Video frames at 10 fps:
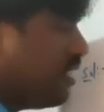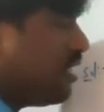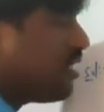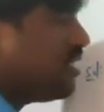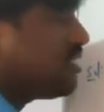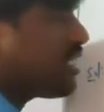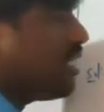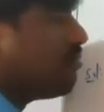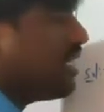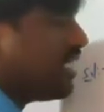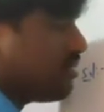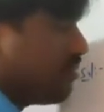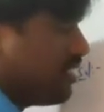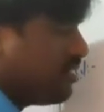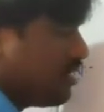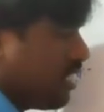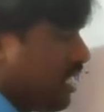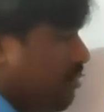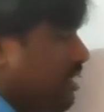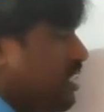this can be expressed a
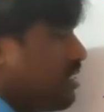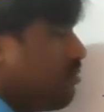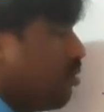minus b whole